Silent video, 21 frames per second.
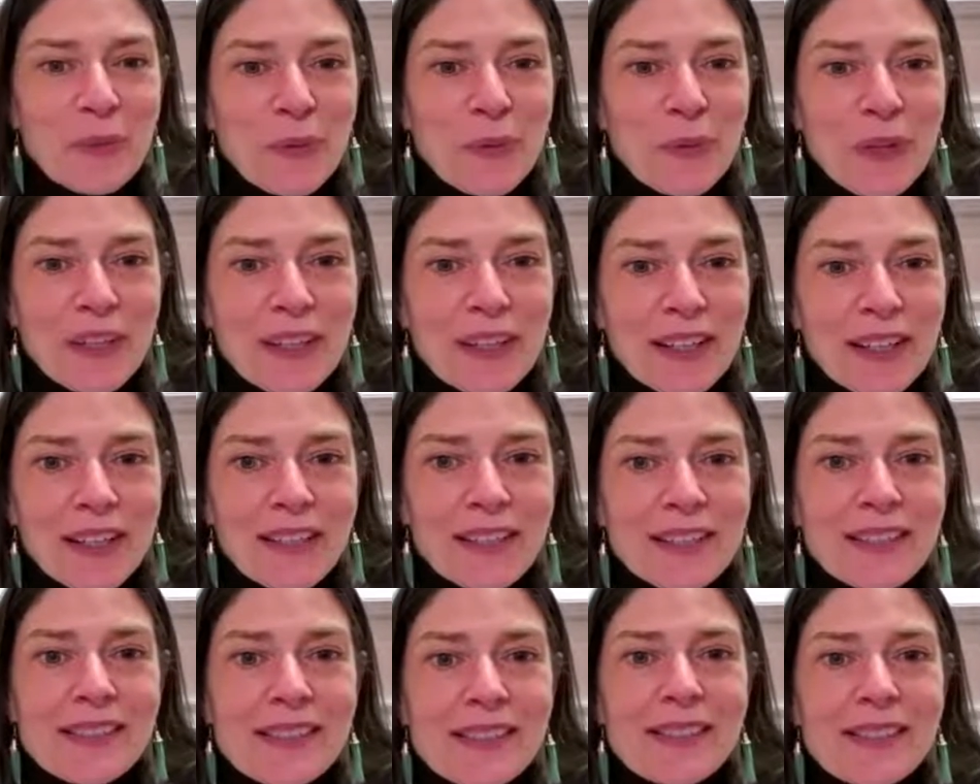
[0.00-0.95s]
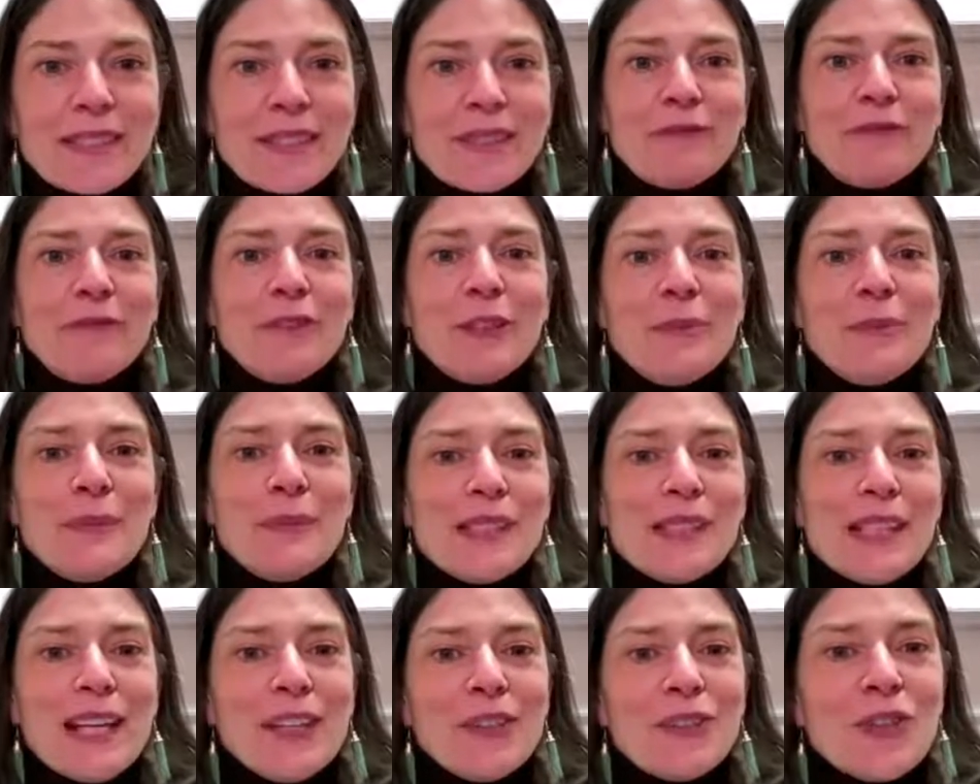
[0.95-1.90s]
more is from
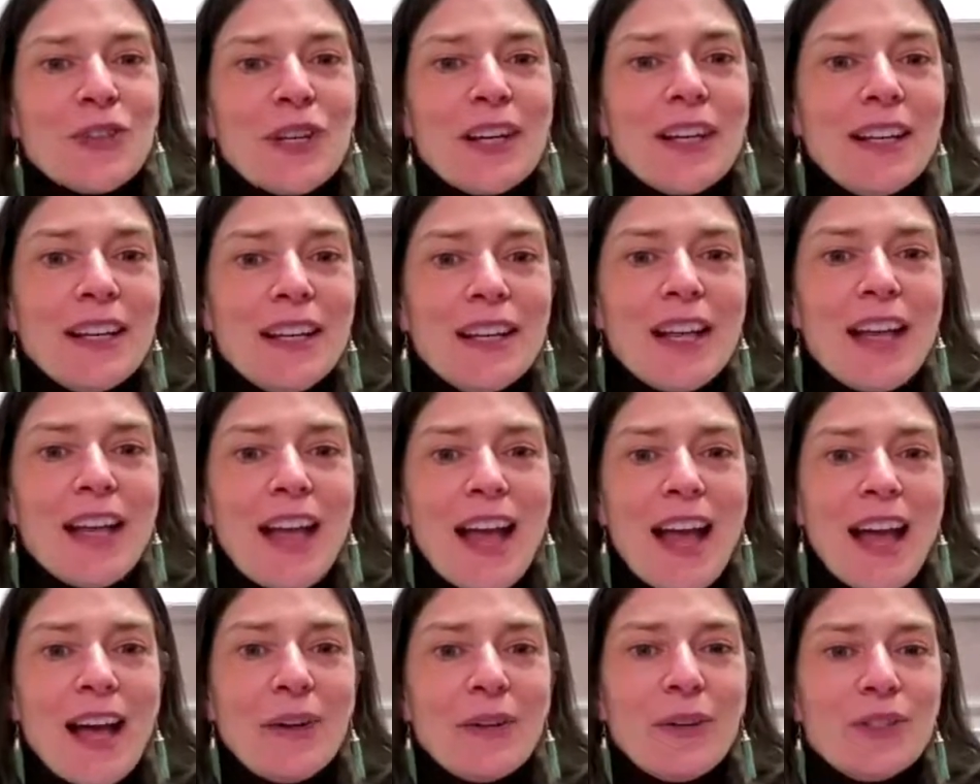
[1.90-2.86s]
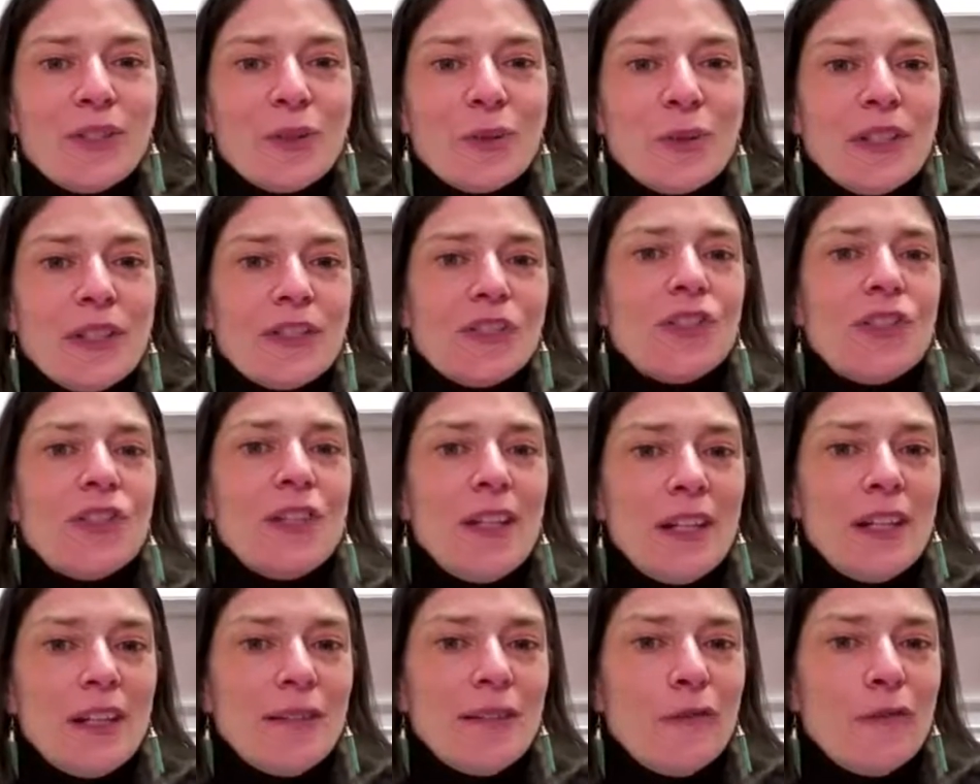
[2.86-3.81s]
Sandra. How did you
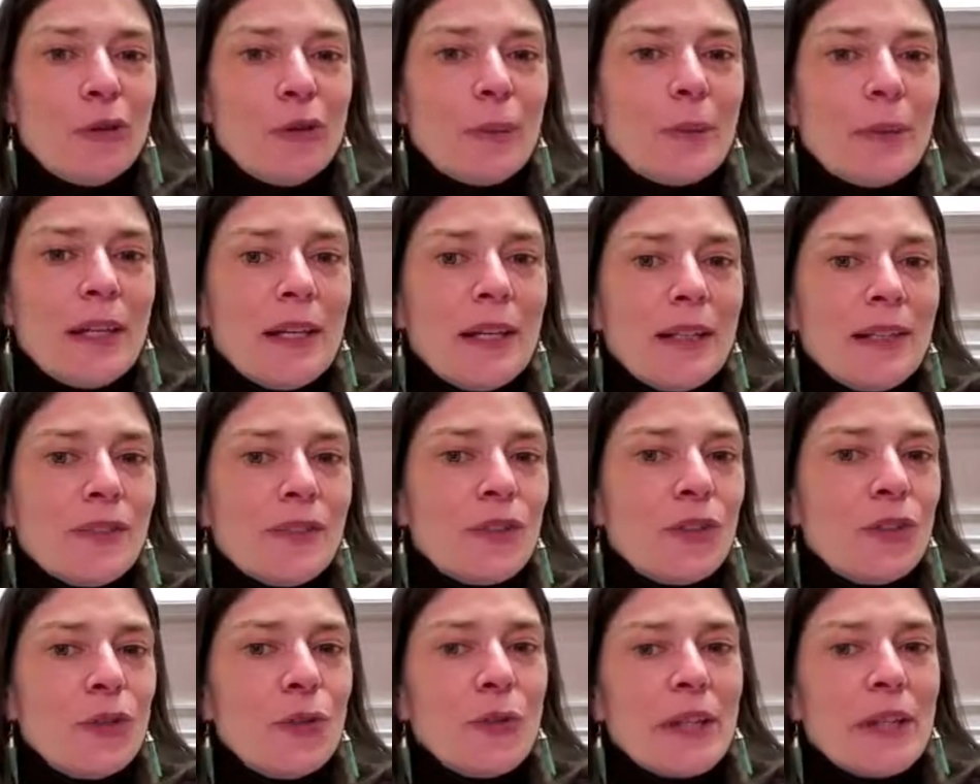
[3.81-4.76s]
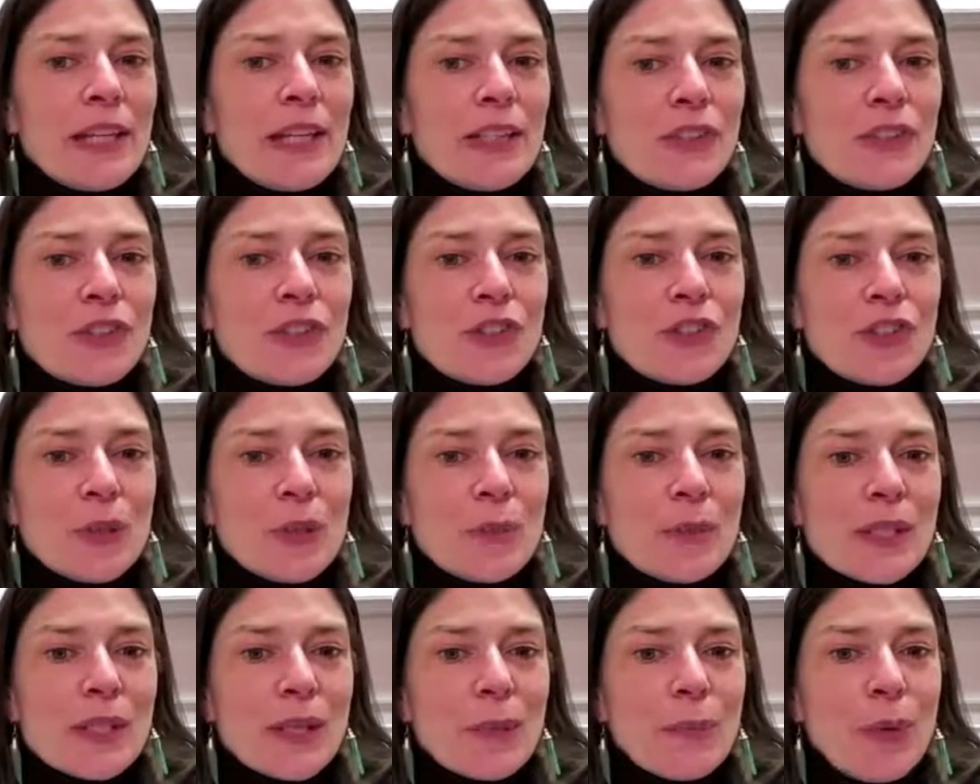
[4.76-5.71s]
initiate and formalize the new
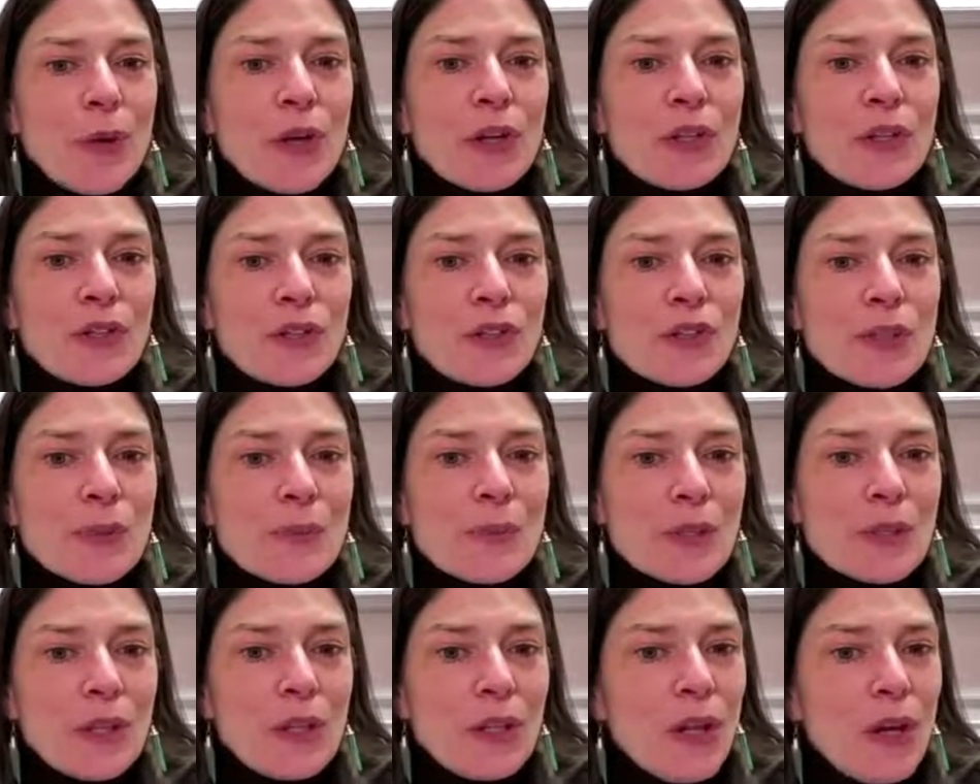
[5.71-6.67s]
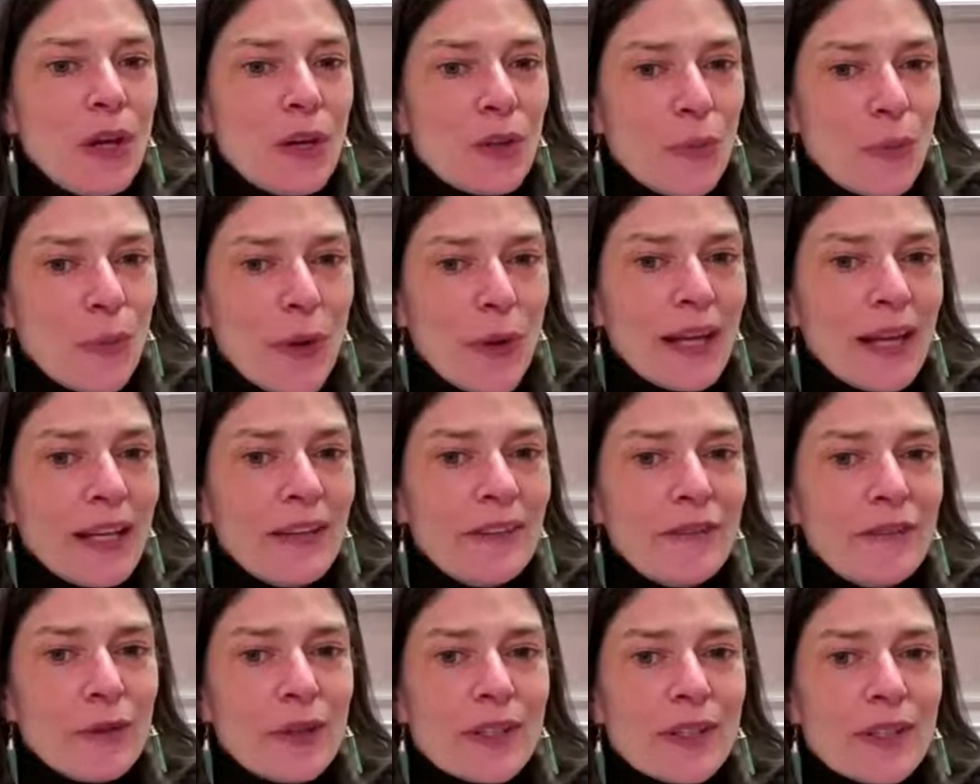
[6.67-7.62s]
relationships and partnerships along the way?
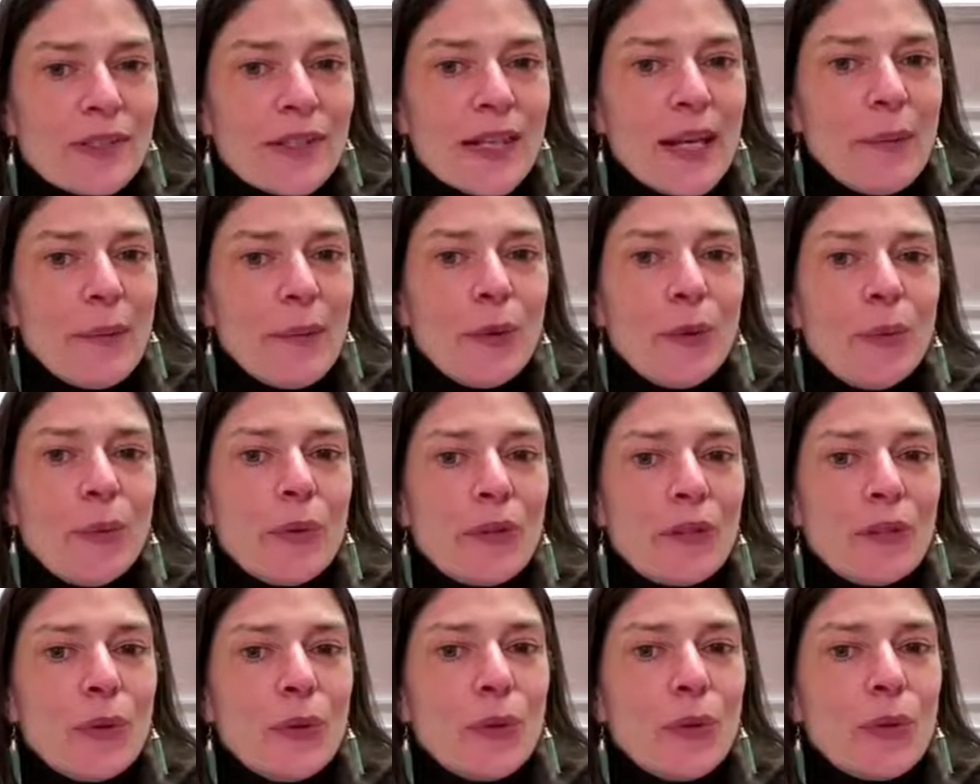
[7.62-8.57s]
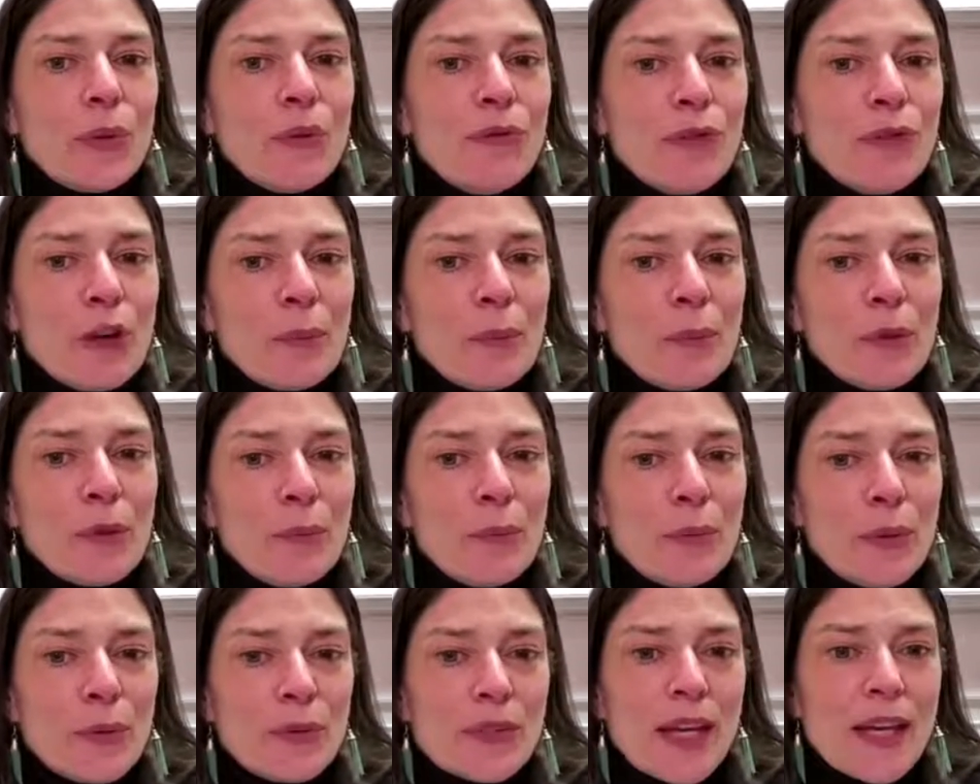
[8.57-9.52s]
For example, with the local farmer who
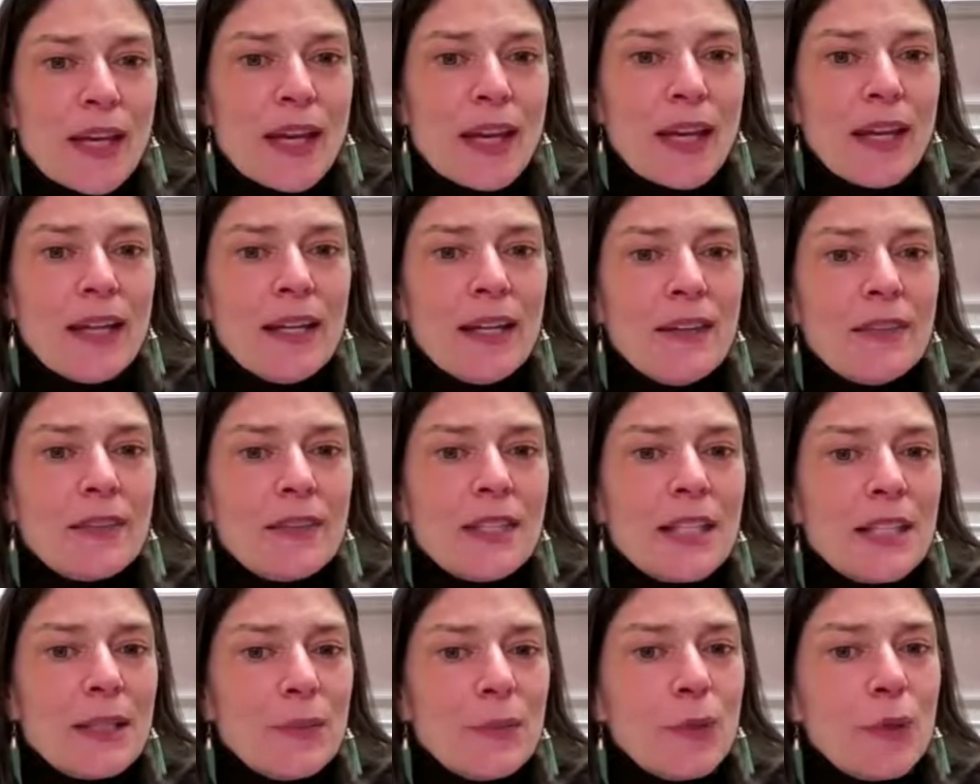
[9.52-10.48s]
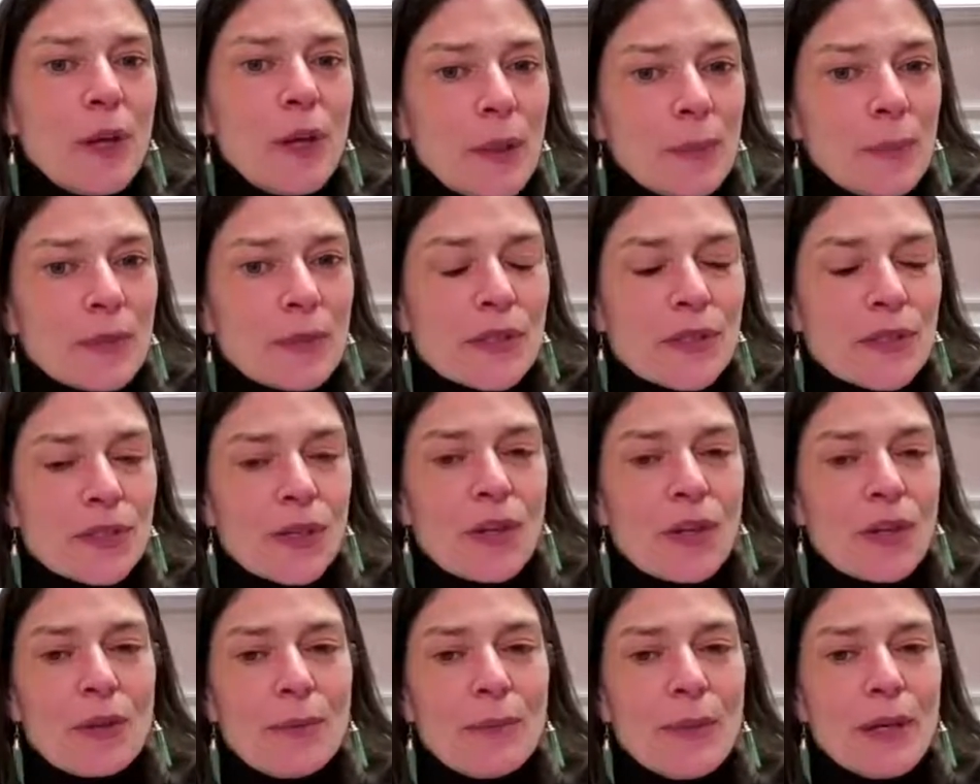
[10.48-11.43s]
mows the hay, the team who helps
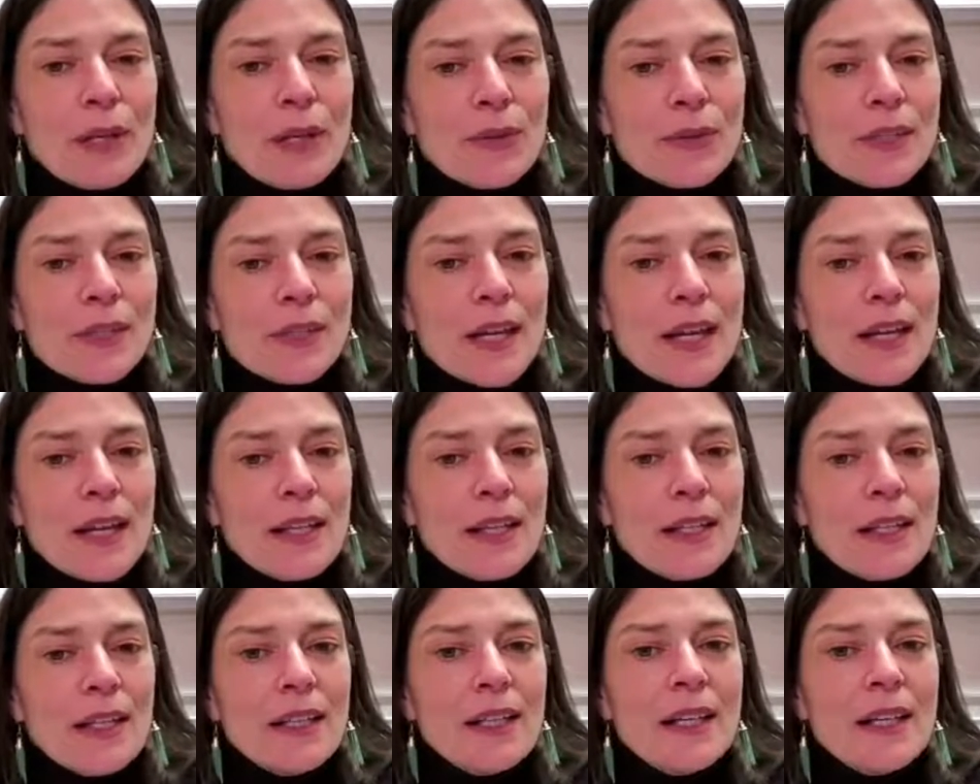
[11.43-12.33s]
install the meadow sod,